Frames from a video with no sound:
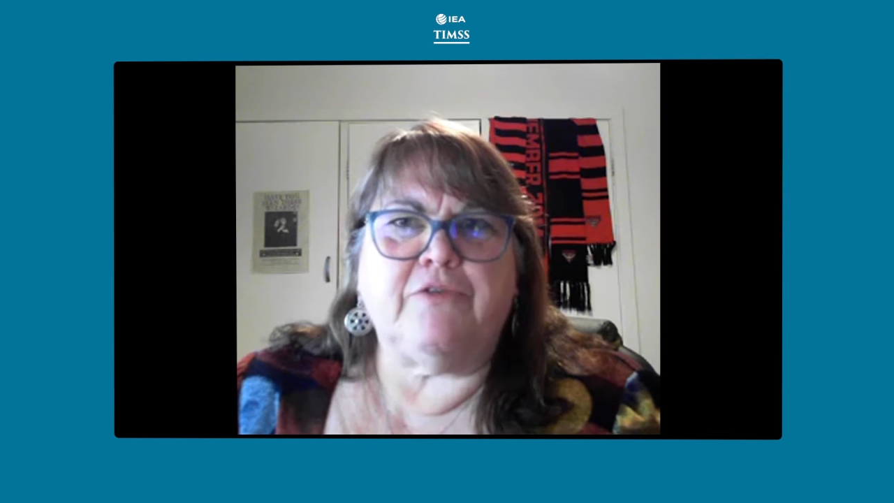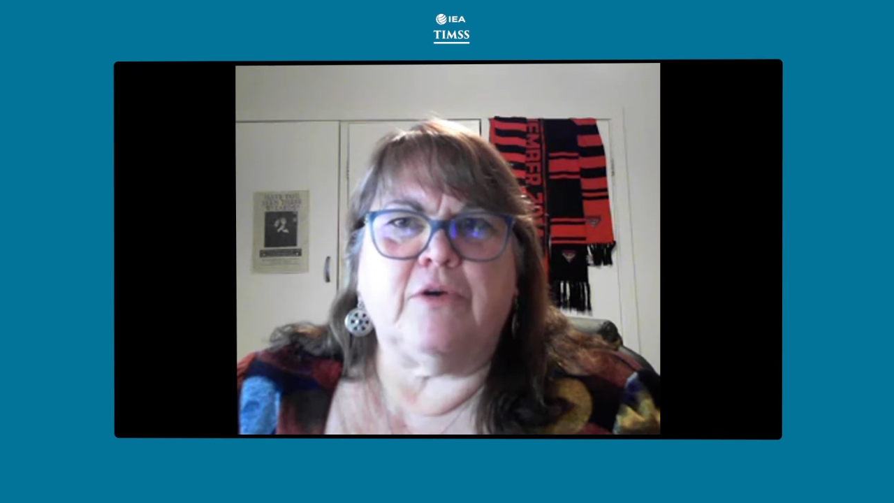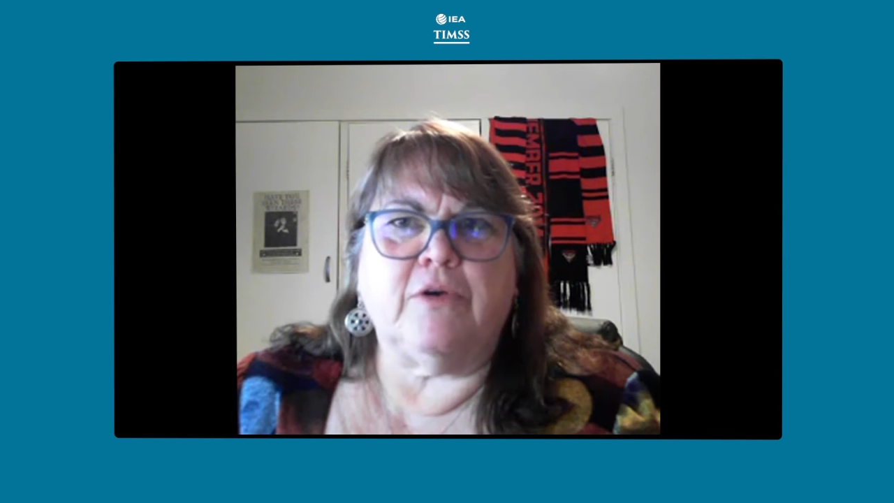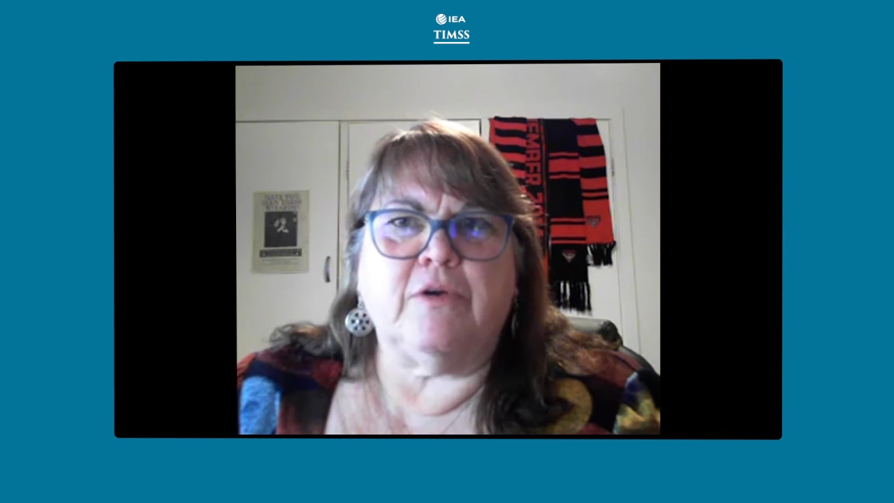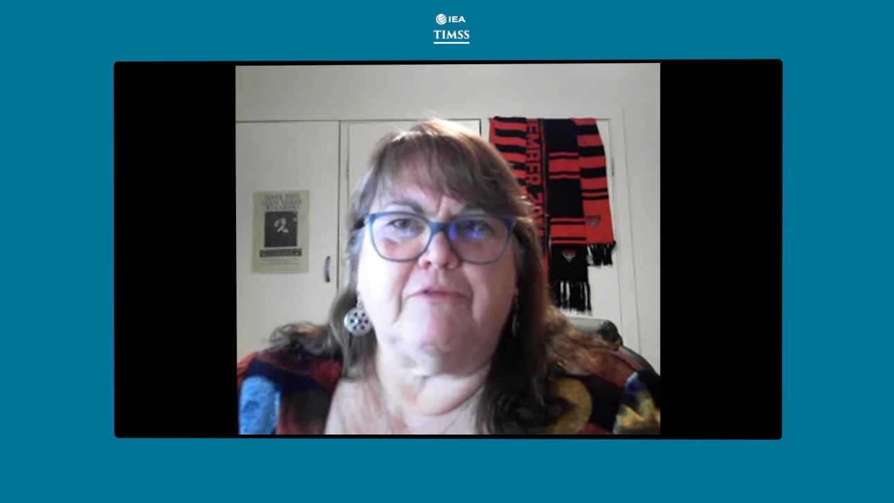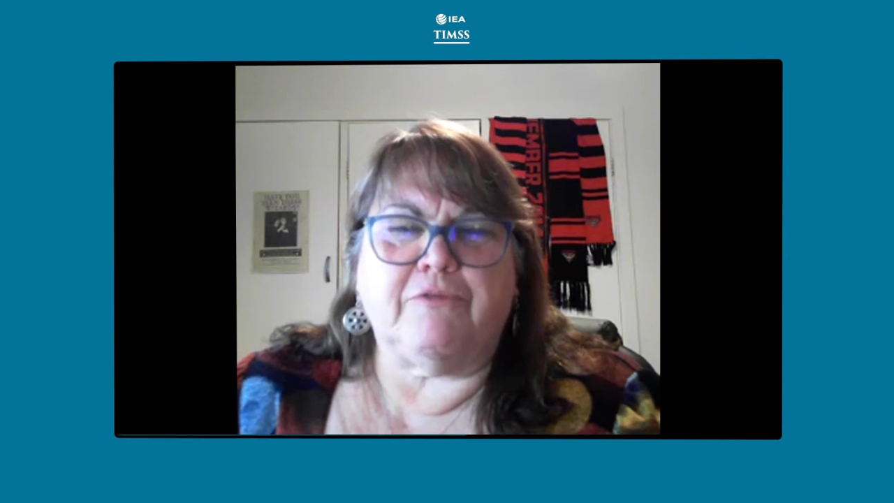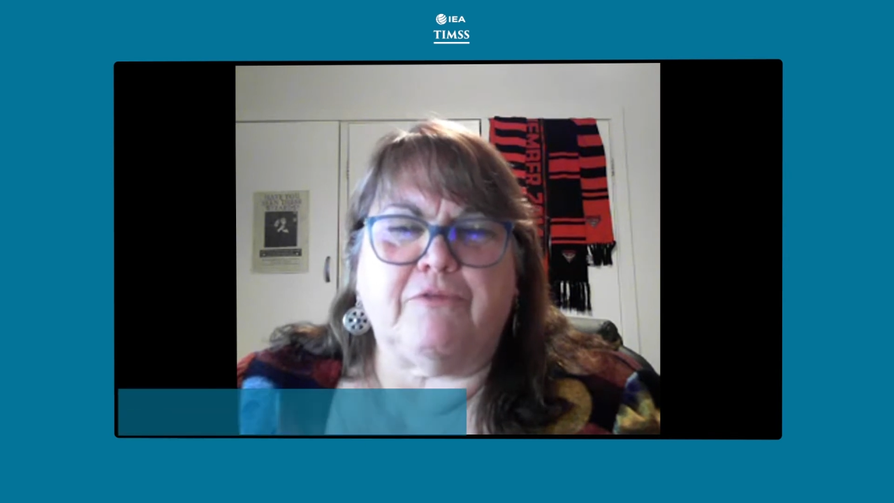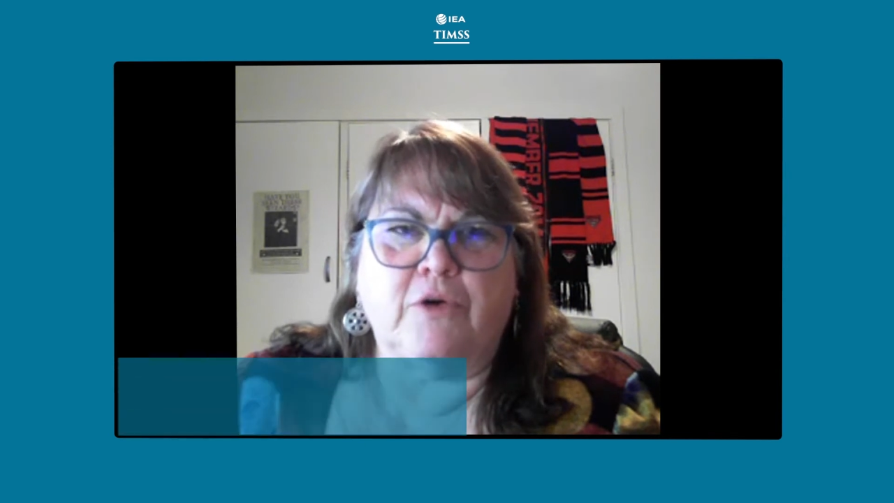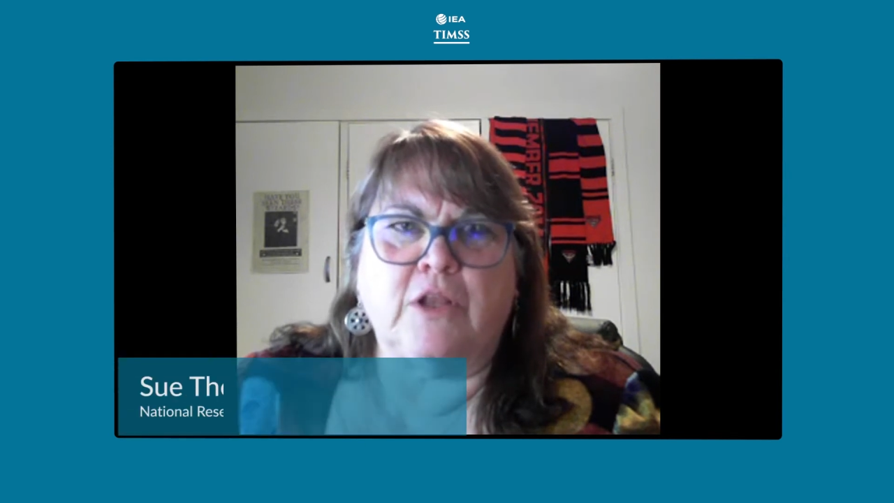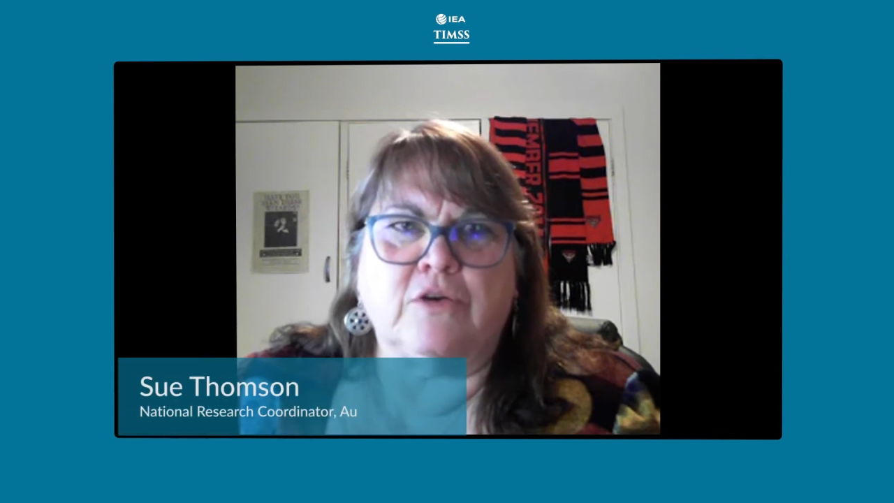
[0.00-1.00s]
for,
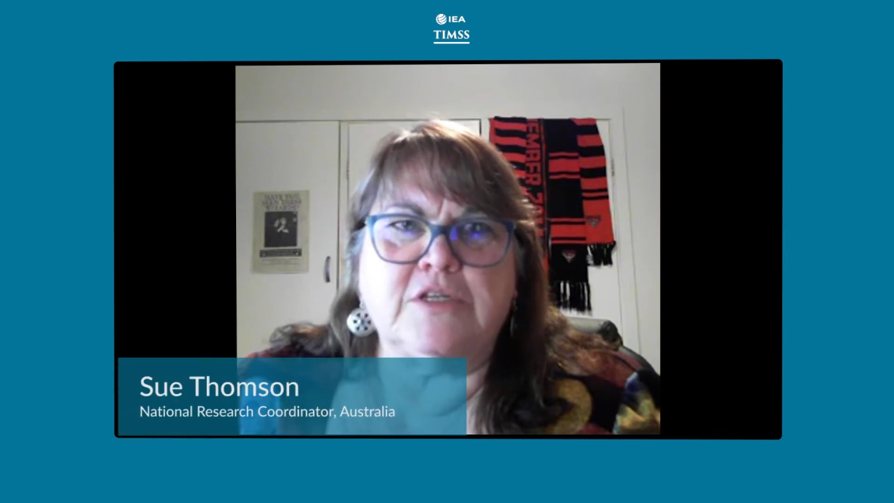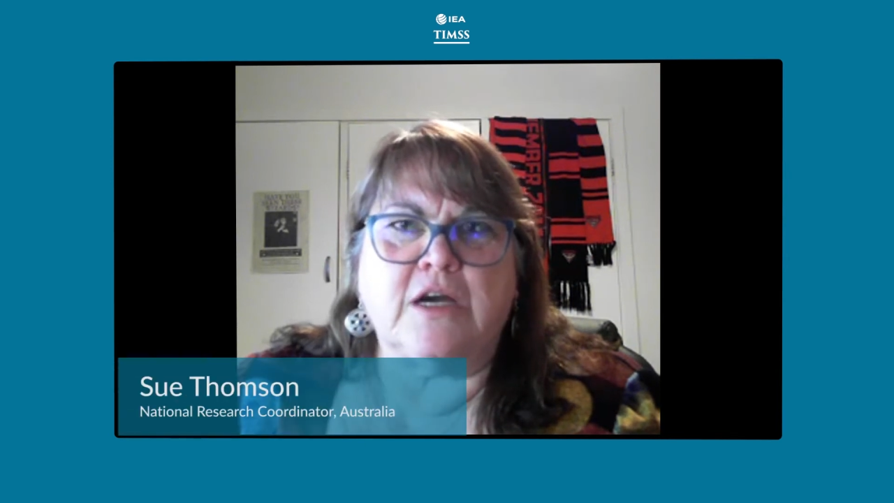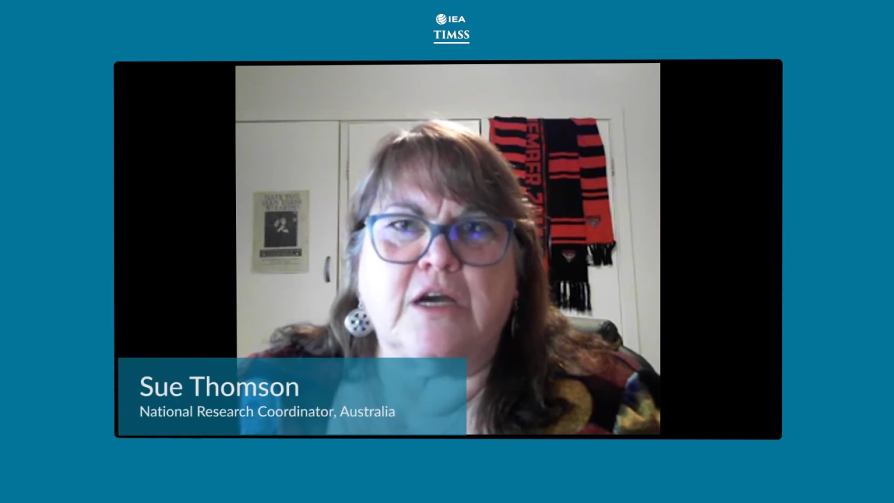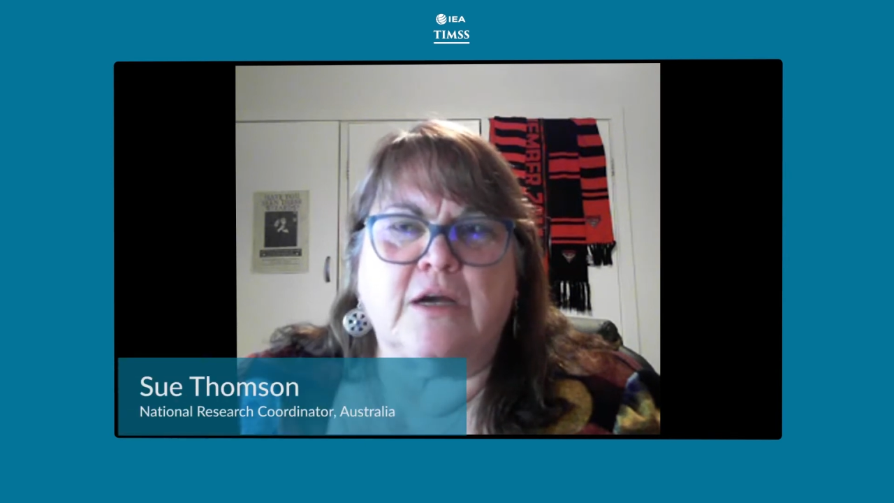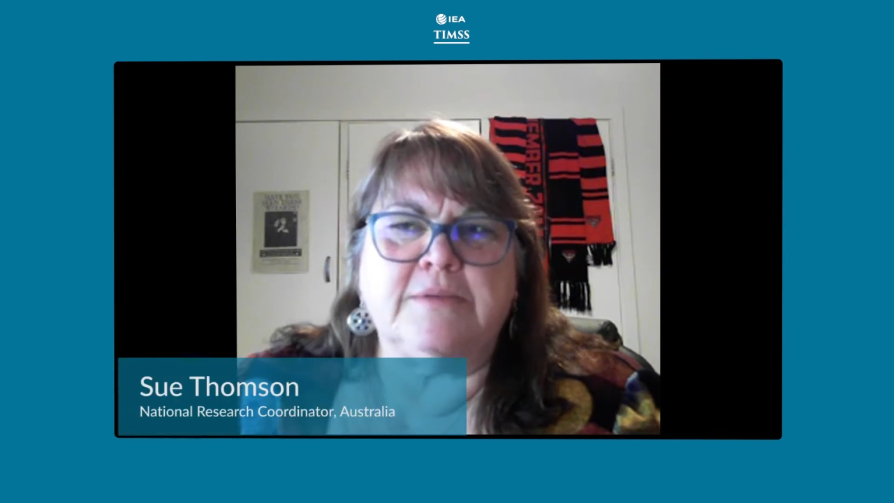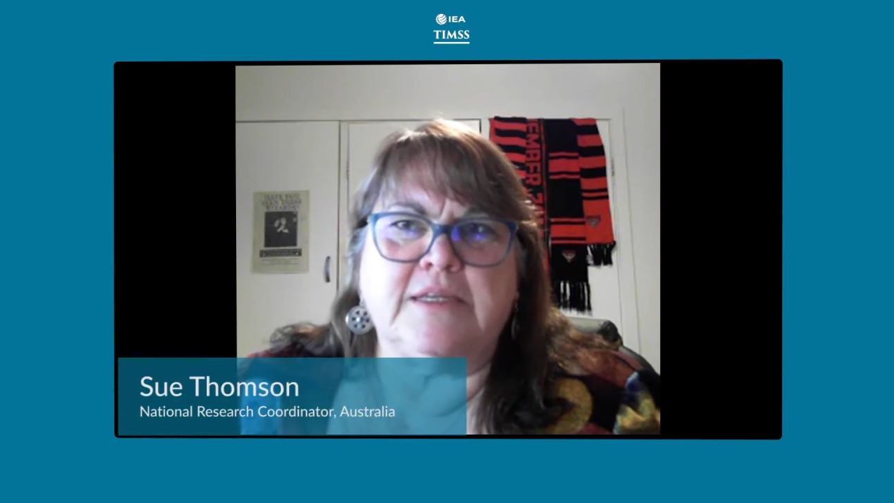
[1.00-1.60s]
for a long time